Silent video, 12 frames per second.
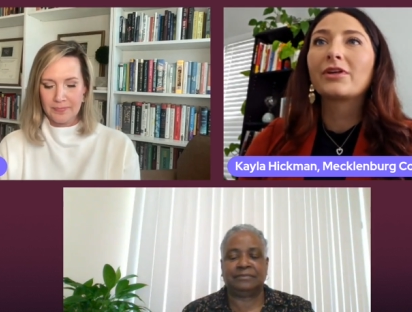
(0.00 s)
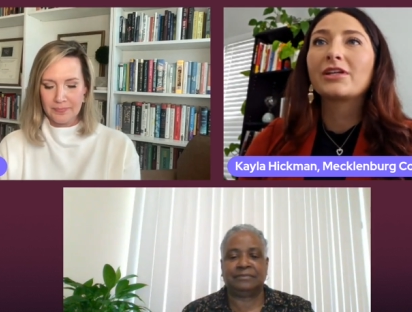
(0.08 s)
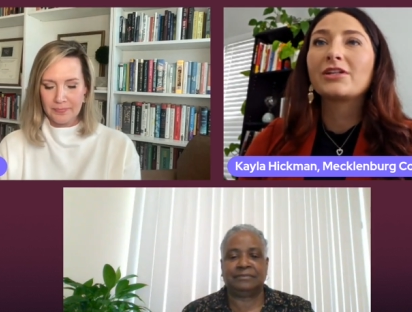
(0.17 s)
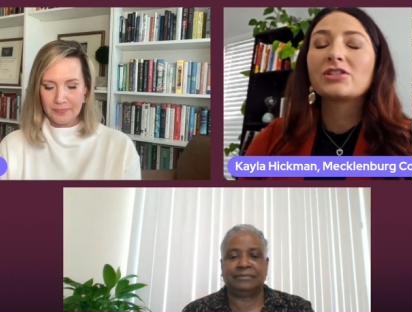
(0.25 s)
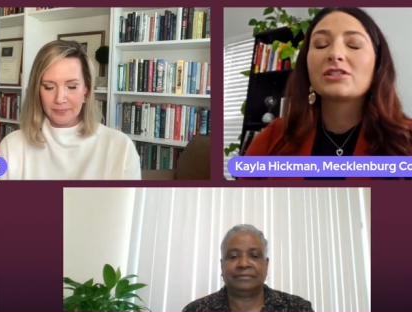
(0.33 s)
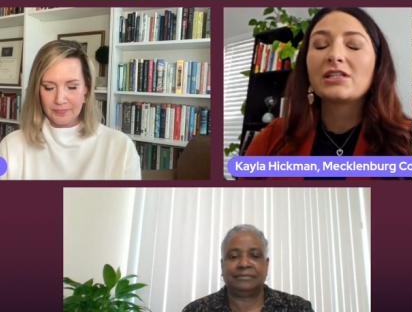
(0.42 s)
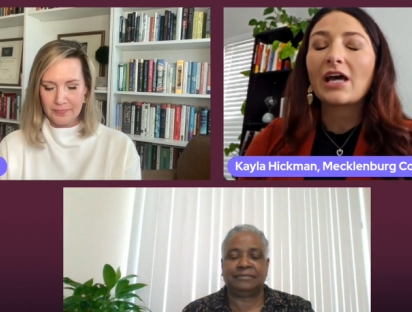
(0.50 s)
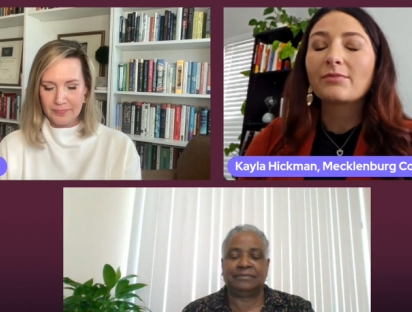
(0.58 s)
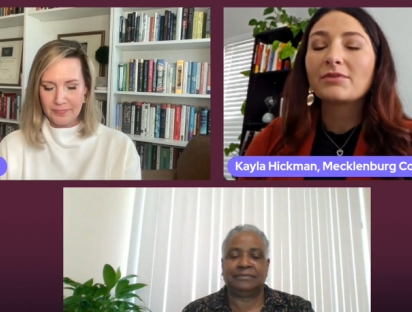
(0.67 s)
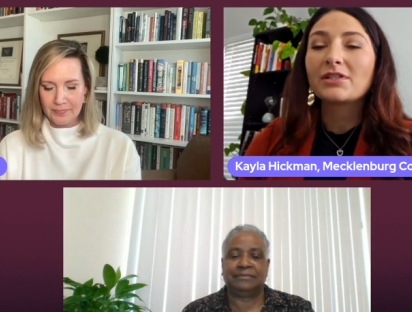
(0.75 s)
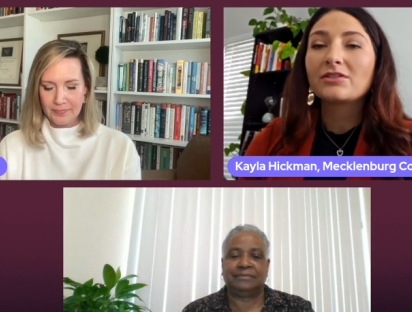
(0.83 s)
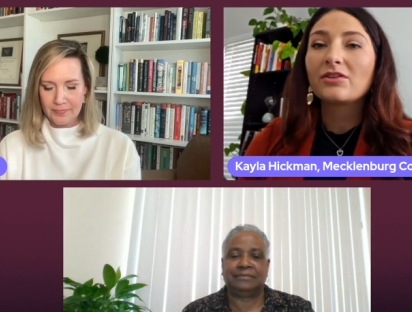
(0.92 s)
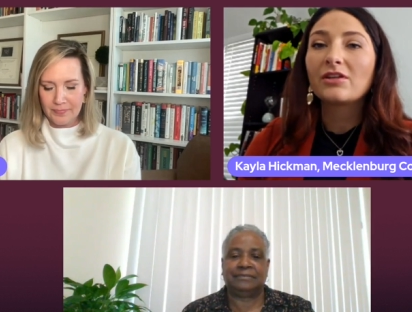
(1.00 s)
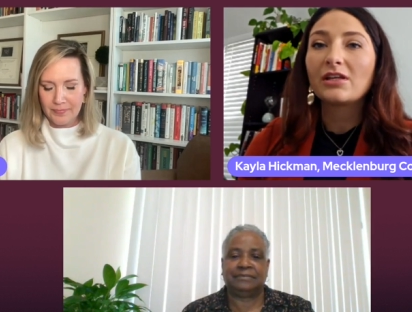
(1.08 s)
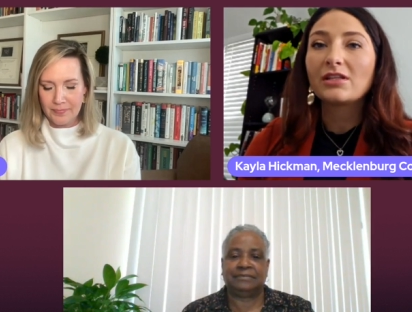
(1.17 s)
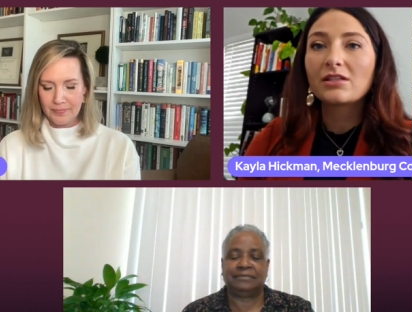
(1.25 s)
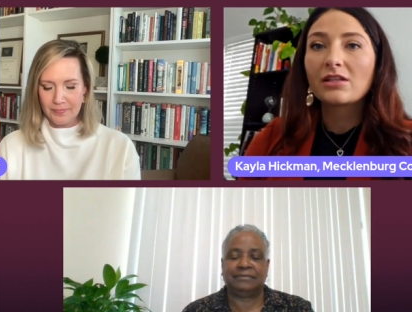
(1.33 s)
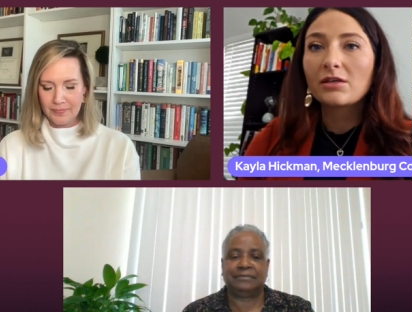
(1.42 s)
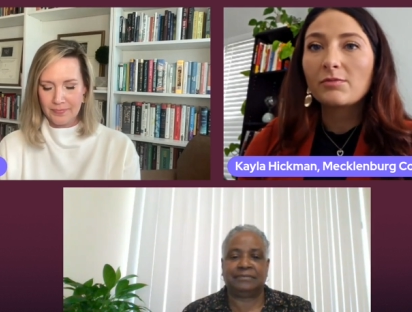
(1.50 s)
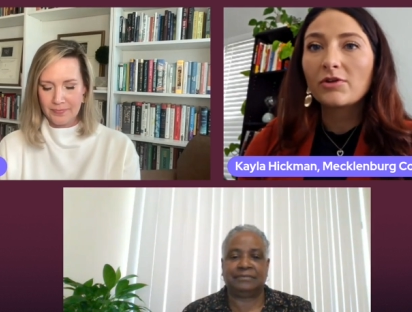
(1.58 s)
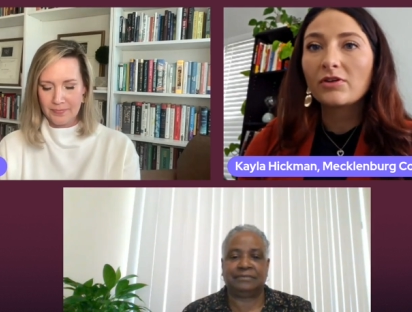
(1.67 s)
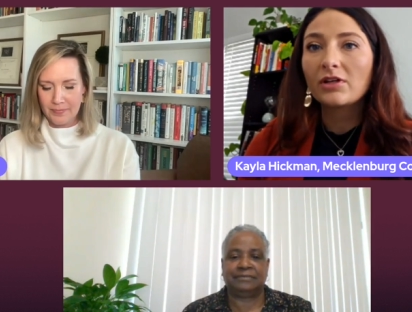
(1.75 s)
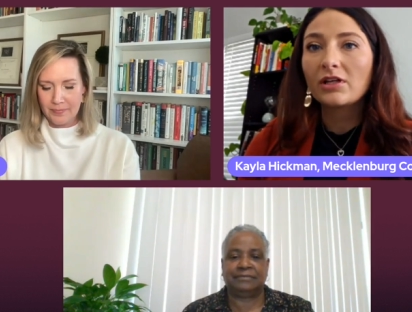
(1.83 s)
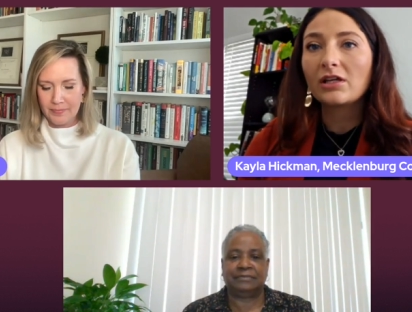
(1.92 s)
Speaker 1: really just adapting to the needs of the
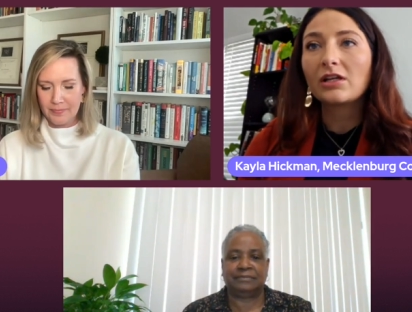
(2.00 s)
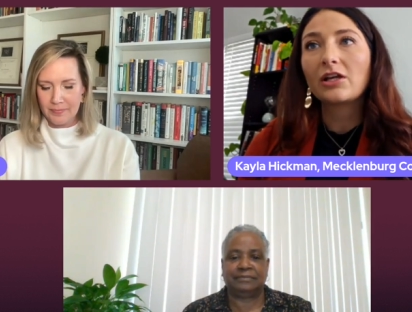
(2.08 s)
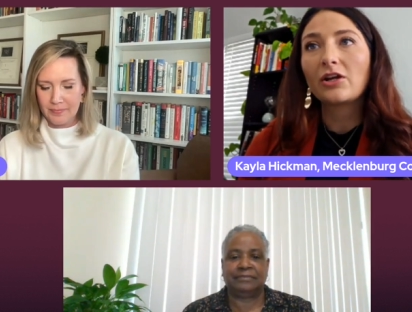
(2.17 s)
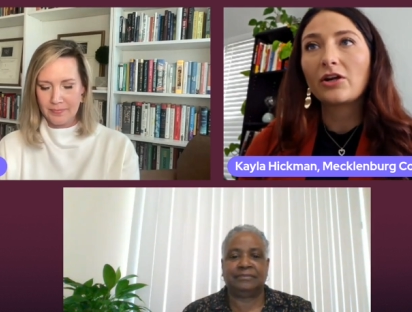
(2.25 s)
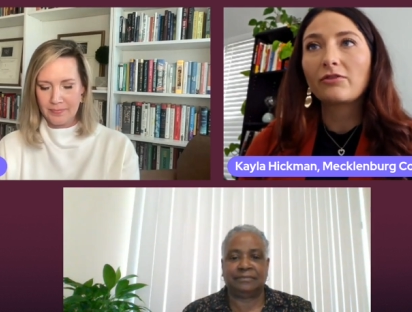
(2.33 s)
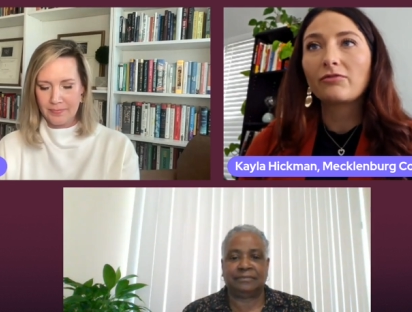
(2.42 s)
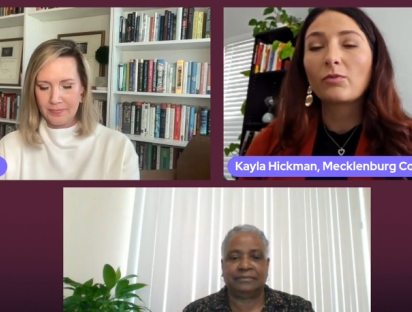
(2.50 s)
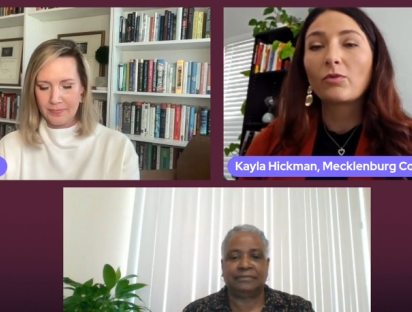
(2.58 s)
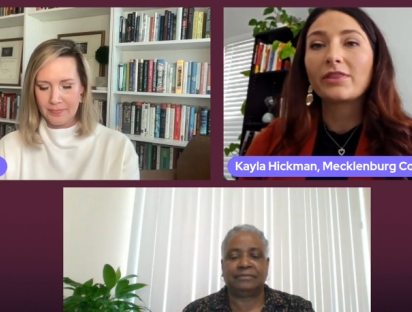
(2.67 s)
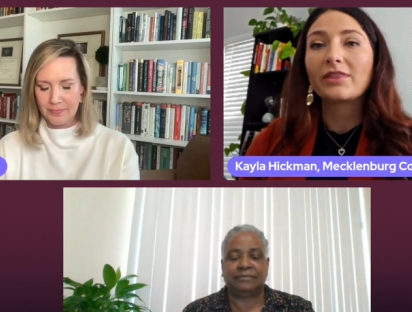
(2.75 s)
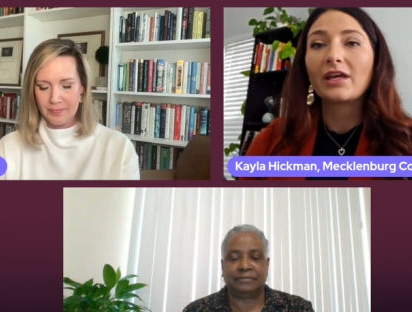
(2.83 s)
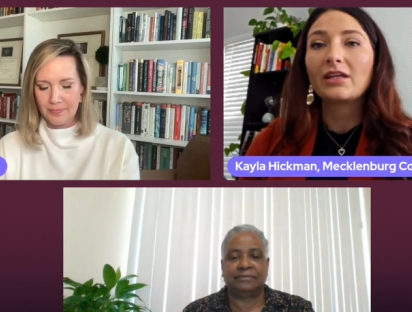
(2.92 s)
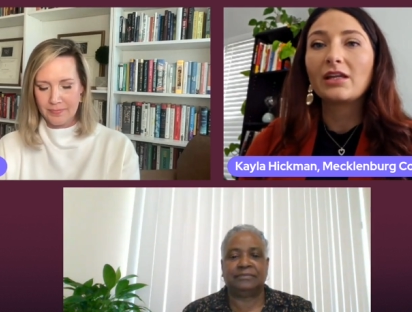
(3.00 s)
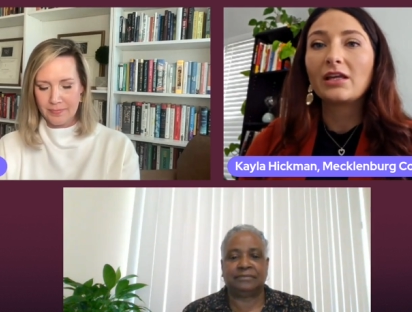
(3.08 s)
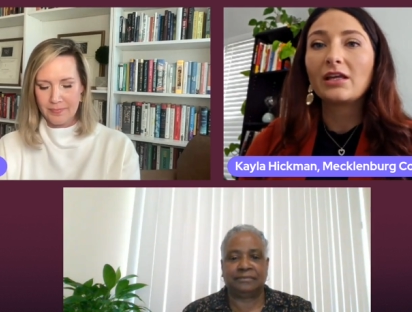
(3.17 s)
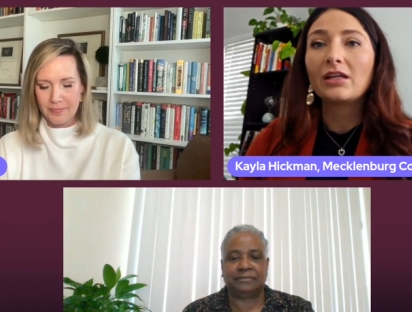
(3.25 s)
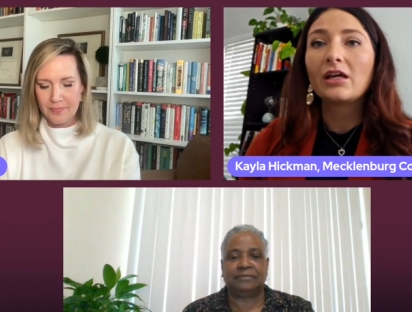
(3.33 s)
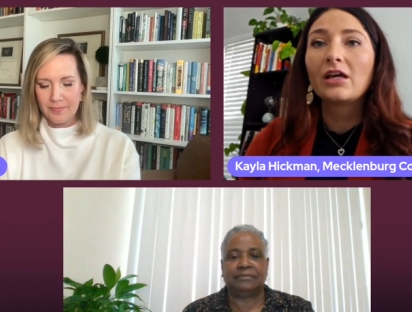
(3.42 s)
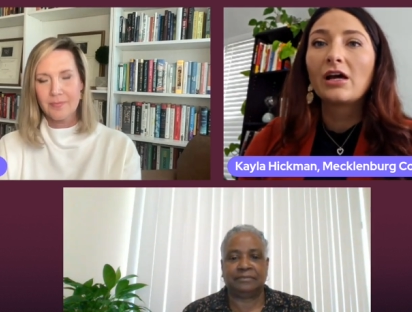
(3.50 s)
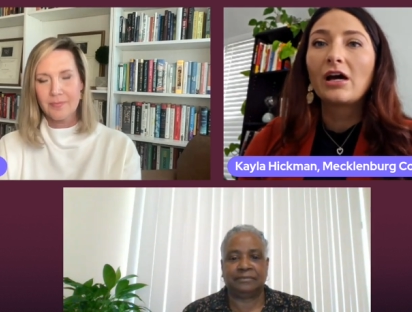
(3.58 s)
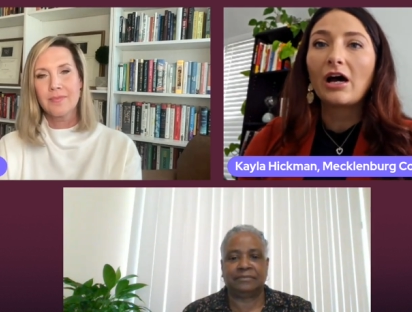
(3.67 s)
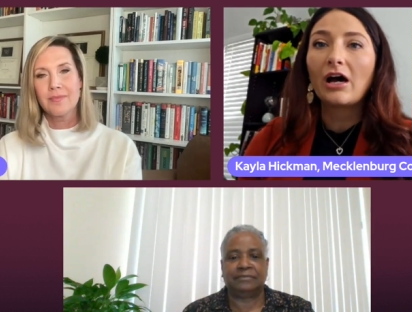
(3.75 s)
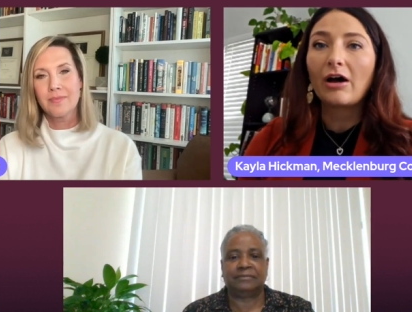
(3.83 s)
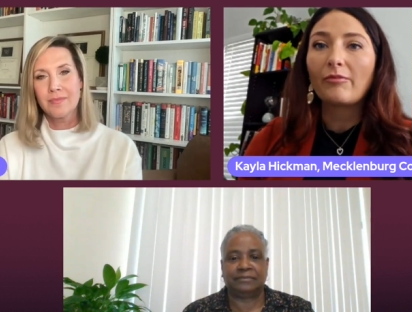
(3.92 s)
community and hearing from what they need
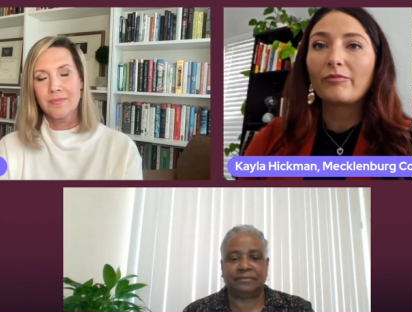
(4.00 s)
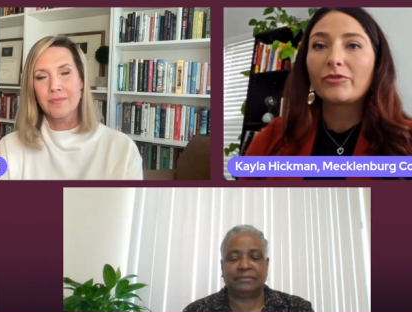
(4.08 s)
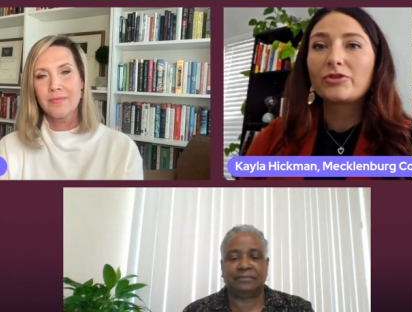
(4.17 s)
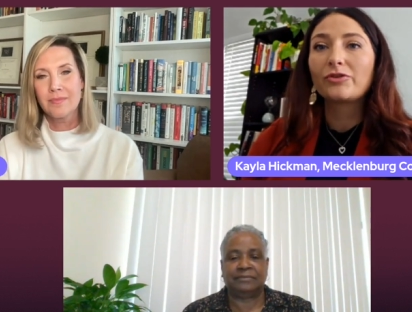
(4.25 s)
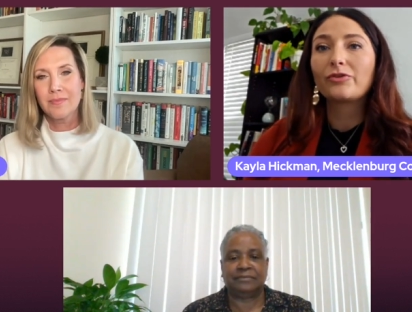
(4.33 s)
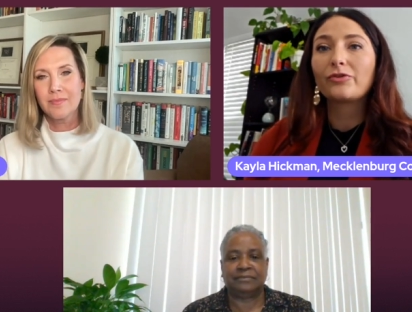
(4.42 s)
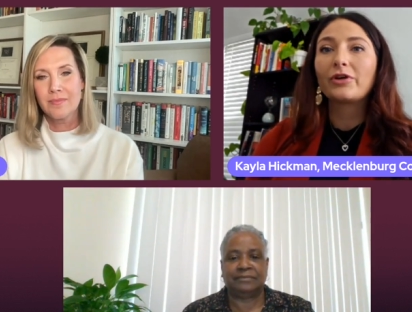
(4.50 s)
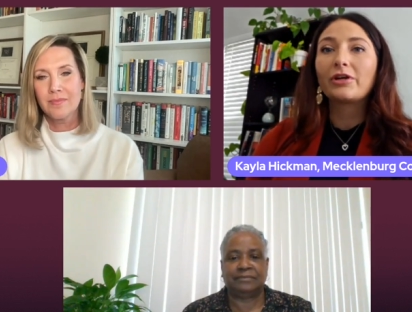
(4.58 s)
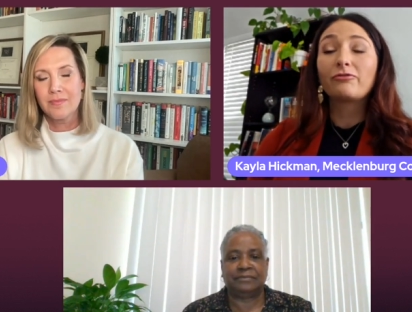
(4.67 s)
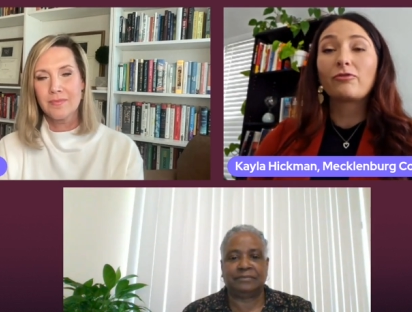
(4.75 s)
um, to